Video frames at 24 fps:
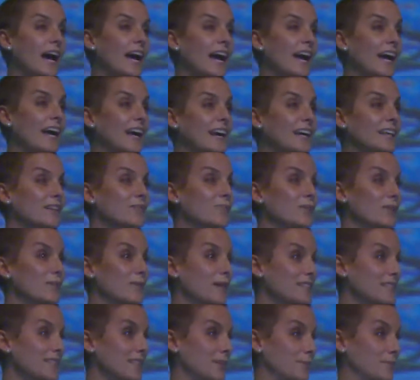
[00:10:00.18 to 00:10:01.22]
And what
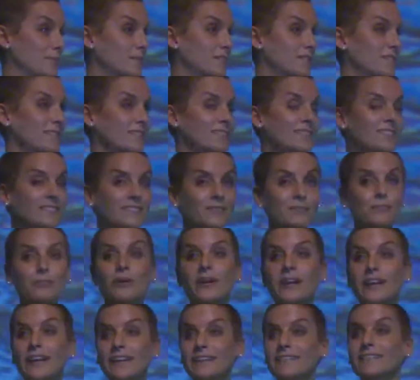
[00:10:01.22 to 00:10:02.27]
about tips?
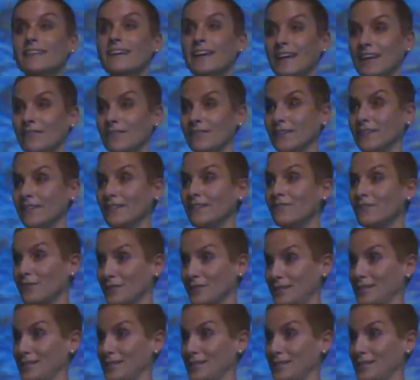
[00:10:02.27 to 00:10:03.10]
praise heaven for